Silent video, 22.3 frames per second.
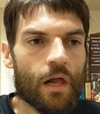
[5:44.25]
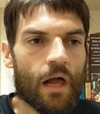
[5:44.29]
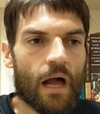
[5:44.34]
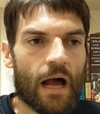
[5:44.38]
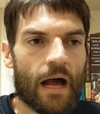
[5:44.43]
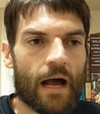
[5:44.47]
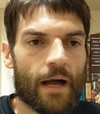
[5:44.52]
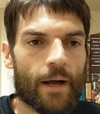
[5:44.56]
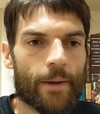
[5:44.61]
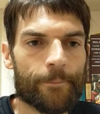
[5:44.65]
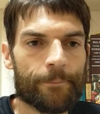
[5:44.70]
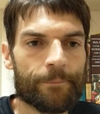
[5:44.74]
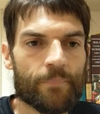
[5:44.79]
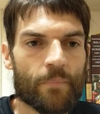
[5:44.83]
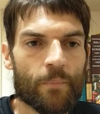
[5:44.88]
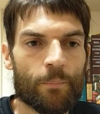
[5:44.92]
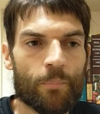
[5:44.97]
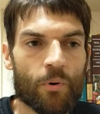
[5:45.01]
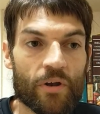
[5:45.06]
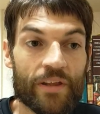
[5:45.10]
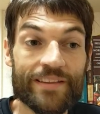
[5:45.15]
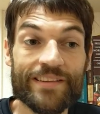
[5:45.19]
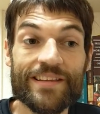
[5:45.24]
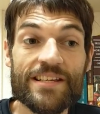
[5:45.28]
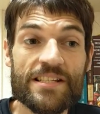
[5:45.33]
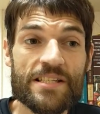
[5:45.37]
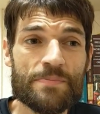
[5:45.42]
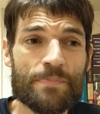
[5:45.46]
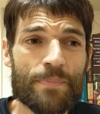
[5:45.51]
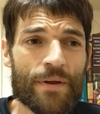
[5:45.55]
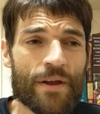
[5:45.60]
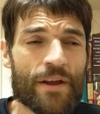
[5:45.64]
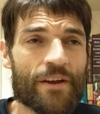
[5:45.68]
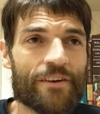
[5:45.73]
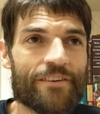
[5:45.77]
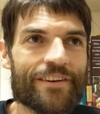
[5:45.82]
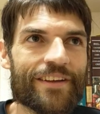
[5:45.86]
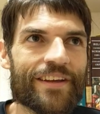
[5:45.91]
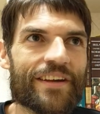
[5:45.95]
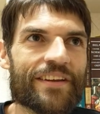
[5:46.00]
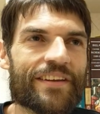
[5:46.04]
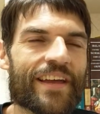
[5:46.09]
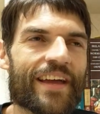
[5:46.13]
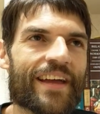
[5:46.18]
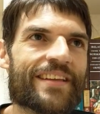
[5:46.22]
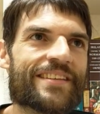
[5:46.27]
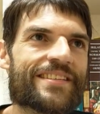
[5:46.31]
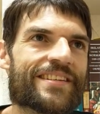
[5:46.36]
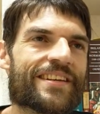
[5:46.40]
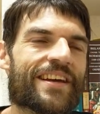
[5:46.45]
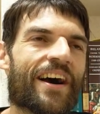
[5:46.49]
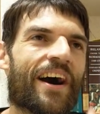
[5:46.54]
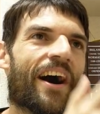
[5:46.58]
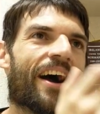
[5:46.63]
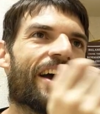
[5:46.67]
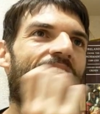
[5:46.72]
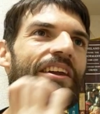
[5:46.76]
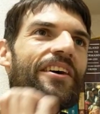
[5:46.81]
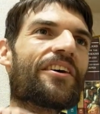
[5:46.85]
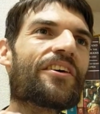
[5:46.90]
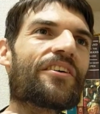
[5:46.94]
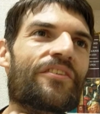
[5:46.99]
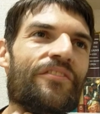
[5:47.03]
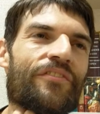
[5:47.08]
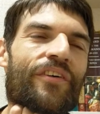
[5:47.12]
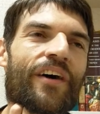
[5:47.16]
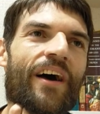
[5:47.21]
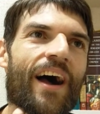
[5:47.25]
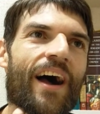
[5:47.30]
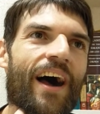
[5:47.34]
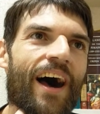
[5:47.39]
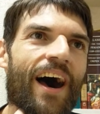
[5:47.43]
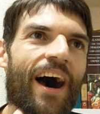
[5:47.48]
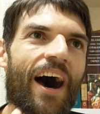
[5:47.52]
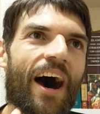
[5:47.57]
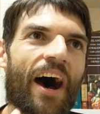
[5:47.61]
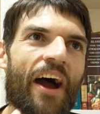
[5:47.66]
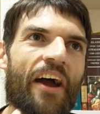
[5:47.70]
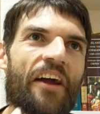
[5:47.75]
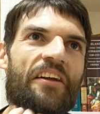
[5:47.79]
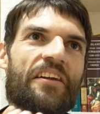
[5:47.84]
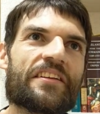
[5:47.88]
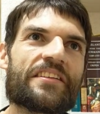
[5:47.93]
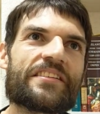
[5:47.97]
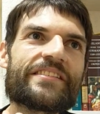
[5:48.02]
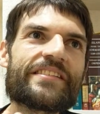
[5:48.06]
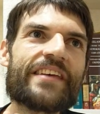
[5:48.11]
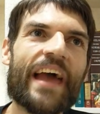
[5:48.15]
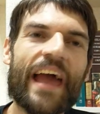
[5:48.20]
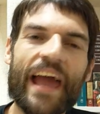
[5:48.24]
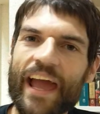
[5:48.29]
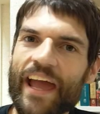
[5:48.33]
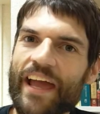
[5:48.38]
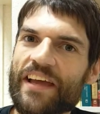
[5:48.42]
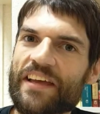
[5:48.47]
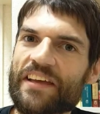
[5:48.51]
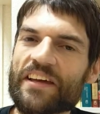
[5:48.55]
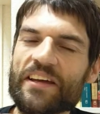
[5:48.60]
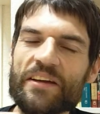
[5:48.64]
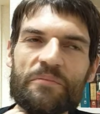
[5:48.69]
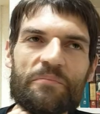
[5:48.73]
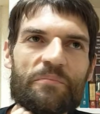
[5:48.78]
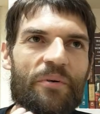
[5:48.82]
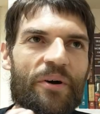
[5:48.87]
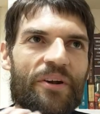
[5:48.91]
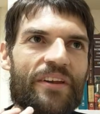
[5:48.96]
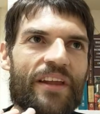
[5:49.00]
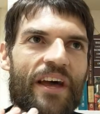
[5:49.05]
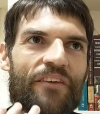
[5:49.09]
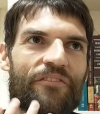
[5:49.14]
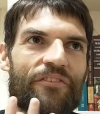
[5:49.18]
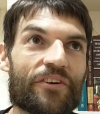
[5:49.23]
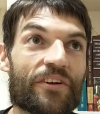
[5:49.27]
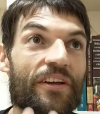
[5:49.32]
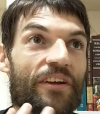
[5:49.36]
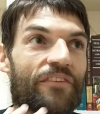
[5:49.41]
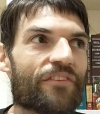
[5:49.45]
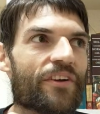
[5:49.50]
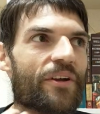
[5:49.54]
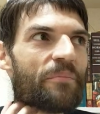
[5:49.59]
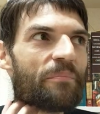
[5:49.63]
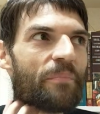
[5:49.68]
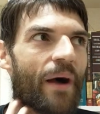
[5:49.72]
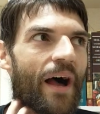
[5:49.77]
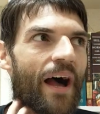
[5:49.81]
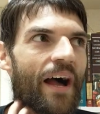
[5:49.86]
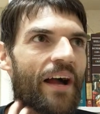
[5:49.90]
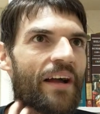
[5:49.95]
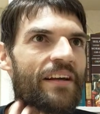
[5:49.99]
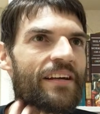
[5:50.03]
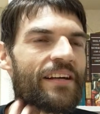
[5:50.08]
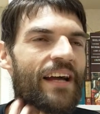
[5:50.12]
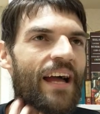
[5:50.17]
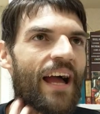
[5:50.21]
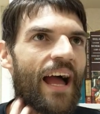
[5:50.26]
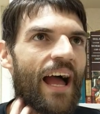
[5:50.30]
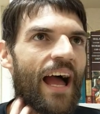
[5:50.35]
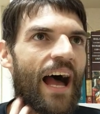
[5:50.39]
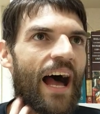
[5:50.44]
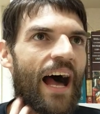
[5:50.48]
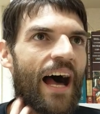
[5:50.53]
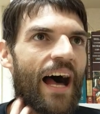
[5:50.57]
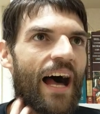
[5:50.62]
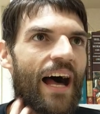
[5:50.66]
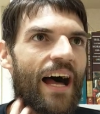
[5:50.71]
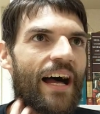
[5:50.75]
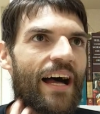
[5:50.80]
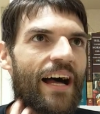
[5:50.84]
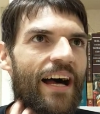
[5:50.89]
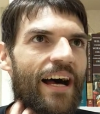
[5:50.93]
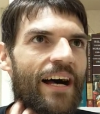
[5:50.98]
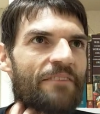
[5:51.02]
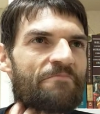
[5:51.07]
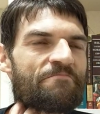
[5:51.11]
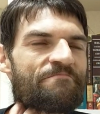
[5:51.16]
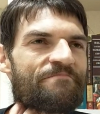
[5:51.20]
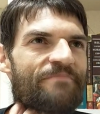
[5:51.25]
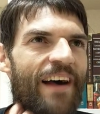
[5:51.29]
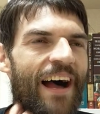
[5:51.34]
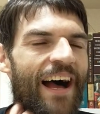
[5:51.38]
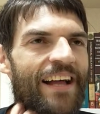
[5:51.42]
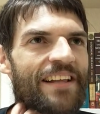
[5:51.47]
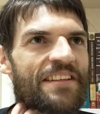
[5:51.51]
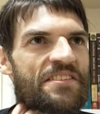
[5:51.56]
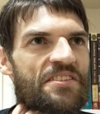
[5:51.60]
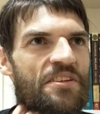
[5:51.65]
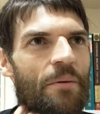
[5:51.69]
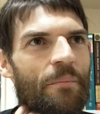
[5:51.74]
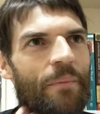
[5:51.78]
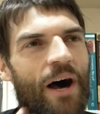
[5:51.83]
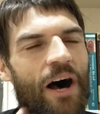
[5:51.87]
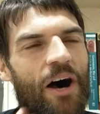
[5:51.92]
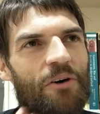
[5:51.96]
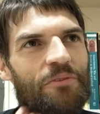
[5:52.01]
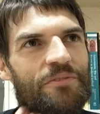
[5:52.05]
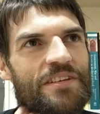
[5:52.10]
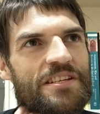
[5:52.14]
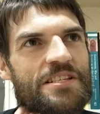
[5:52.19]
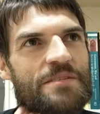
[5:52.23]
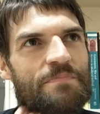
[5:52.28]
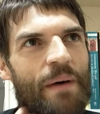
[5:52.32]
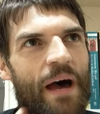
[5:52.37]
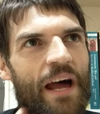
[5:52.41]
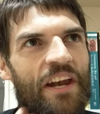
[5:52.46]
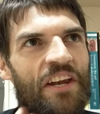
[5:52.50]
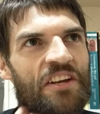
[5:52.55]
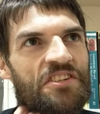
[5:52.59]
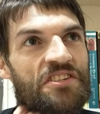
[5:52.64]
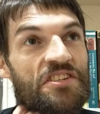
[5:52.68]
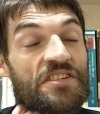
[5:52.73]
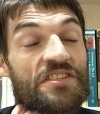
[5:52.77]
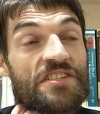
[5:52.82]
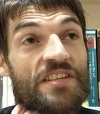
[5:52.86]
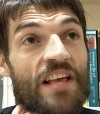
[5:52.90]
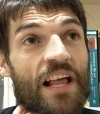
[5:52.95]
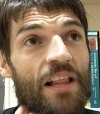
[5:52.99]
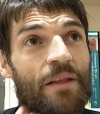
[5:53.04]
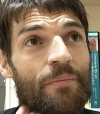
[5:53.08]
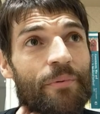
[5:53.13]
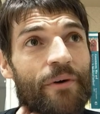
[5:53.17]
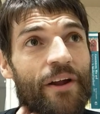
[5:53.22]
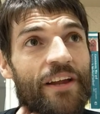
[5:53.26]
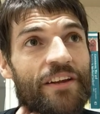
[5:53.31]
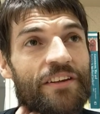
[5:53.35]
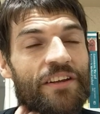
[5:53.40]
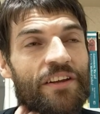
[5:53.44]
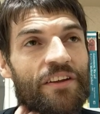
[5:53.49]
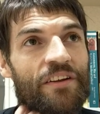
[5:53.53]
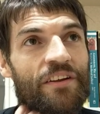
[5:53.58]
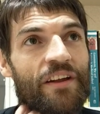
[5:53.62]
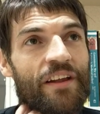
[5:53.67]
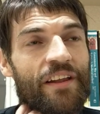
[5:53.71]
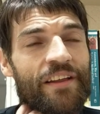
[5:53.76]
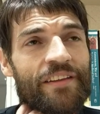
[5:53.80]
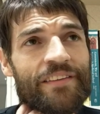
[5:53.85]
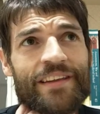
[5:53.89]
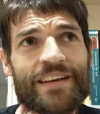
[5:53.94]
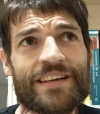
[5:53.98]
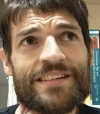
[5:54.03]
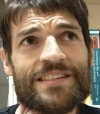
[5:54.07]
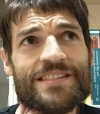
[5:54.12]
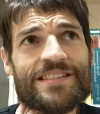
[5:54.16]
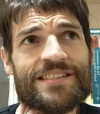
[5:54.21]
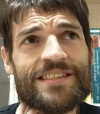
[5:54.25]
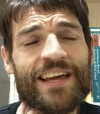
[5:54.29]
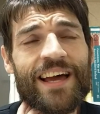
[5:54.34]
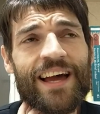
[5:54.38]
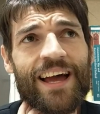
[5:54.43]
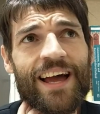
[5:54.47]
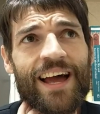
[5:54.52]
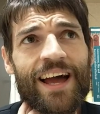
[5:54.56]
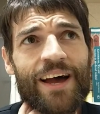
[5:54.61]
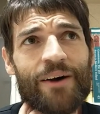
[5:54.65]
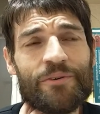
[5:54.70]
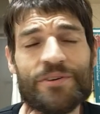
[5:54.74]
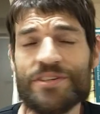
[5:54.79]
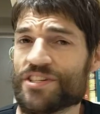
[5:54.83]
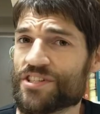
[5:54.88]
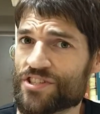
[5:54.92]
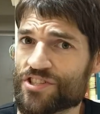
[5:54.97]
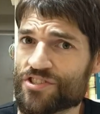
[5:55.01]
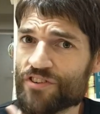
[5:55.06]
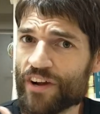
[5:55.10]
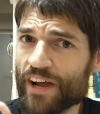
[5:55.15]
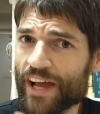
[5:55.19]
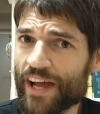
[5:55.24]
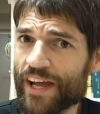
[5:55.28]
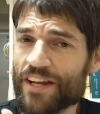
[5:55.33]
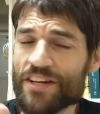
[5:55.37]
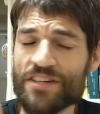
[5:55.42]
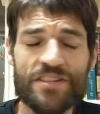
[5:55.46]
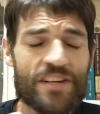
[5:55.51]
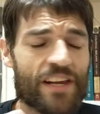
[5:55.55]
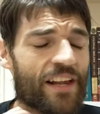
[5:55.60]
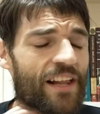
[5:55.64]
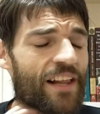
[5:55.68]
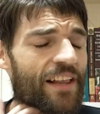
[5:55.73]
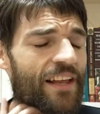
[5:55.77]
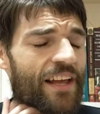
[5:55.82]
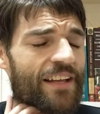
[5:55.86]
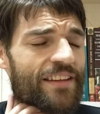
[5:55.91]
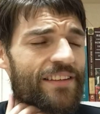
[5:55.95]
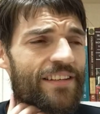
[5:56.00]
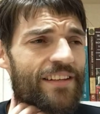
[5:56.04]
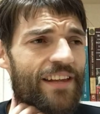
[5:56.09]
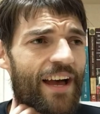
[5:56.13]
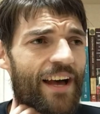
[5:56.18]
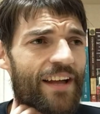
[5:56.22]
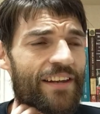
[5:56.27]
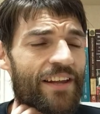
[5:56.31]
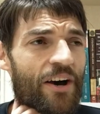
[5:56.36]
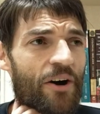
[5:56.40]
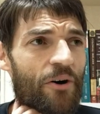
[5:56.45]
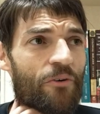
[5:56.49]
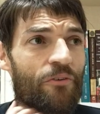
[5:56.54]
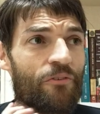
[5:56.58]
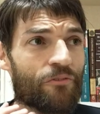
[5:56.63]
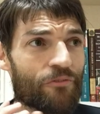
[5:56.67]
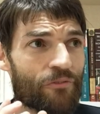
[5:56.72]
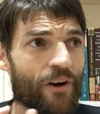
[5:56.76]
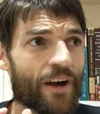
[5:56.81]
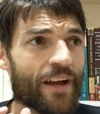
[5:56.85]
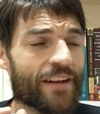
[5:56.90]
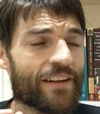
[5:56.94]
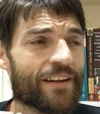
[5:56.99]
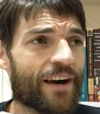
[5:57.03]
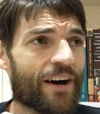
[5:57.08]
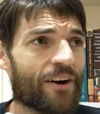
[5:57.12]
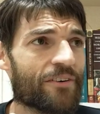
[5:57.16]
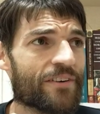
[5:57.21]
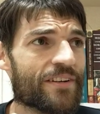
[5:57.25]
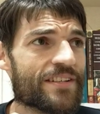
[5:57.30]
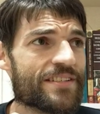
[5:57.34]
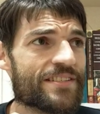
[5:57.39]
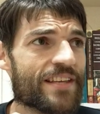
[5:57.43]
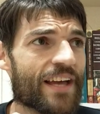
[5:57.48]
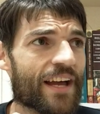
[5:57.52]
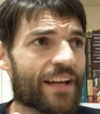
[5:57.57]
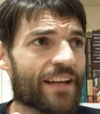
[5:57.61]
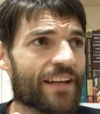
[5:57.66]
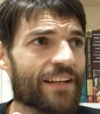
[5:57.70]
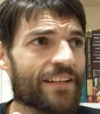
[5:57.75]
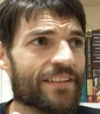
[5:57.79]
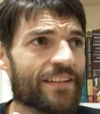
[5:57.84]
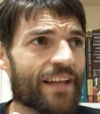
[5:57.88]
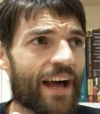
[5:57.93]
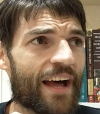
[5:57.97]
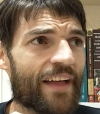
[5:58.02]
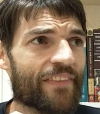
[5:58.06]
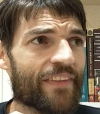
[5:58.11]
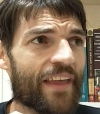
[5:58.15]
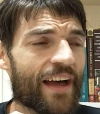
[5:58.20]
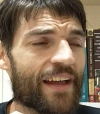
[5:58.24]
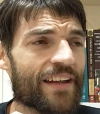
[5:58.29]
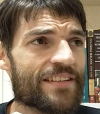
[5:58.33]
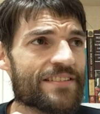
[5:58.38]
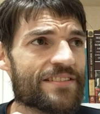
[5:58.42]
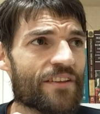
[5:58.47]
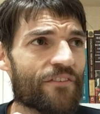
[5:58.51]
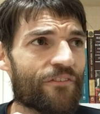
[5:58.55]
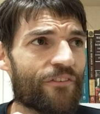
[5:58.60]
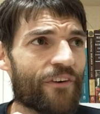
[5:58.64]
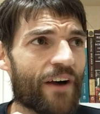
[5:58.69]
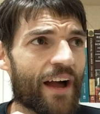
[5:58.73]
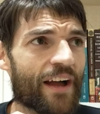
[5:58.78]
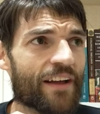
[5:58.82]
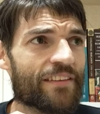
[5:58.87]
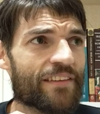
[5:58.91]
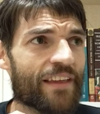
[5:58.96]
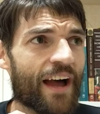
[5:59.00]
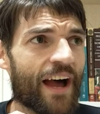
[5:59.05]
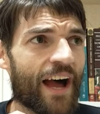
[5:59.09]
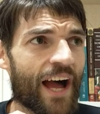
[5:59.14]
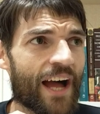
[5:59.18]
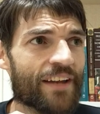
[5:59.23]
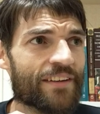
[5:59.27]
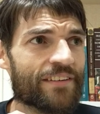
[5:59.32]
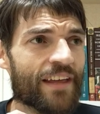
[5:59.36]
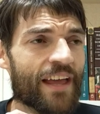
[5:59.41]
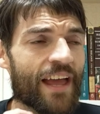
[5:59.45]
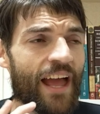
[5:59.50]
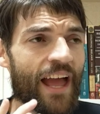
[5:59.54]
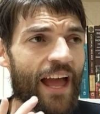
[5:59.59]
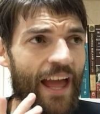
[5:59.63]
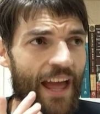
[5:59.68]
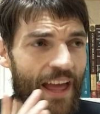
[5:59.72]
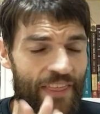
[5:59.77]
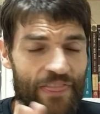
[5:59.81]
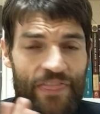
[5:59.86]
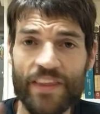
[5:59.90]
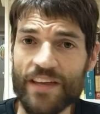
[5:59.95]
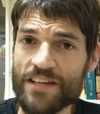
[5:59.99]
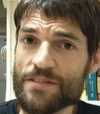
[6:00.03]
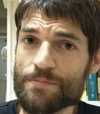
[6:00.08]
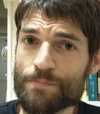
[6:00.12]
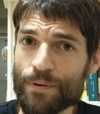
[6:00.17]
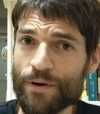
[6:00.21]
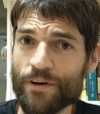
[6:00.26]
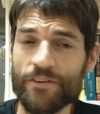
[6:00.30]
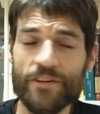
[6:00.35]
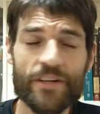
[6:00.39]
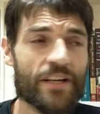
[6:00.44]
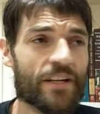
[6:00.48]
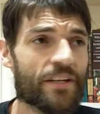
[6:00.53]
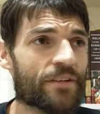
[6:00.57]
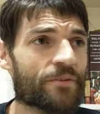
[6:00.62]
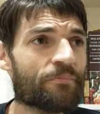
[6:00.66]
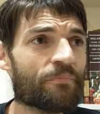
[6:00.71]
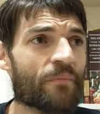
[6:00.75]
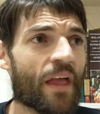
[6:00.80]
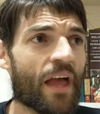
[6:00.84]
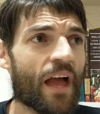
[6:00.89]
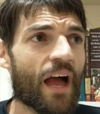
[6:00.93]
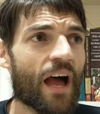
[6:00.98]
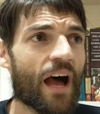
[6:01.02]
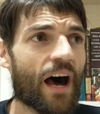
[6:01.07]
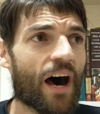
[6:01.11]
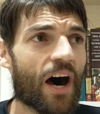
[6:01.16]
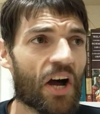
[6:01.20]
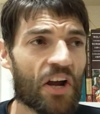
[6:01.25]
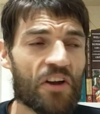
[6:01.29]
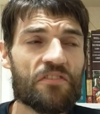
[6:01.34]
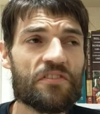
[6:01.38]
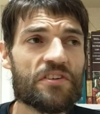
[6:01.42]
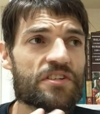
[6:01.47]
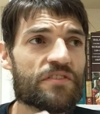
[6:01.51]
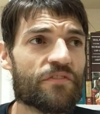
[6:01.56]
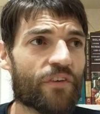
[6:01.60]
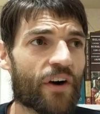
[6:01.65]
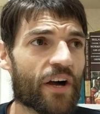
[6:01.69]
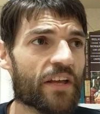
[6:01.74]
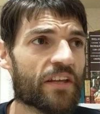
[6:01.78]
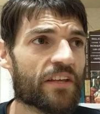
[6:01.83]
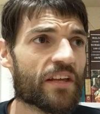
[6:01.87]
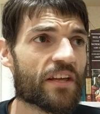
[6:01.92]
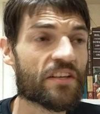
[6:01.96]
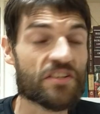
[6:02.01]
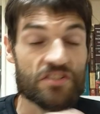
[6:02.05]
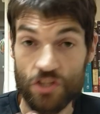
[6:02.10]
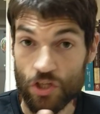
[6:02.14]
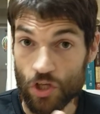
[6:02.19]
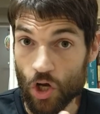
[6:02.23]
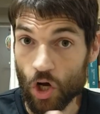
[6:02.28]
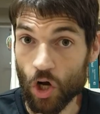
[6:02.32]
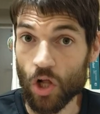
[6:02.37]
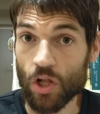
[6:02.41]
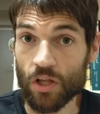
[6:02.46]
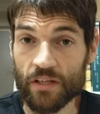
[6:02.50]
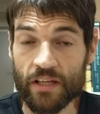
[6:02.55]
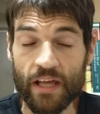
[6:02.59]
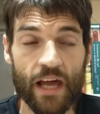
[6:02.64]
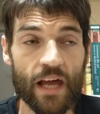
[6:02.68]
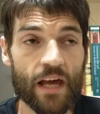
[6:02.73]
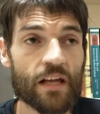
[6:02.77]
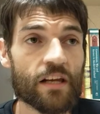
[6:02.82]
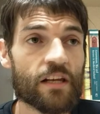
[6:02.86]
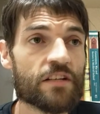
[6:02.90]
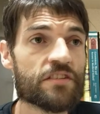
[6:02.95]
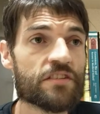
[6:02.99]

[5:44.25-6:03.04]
But in this period, it's kind of Ireland taking but never giving back. And somehow the Spanish celebrating this, which is strange. And I'll get to that now, right now in a second. And that is the fact that in this period, Irish Vikings, the Gall Gael as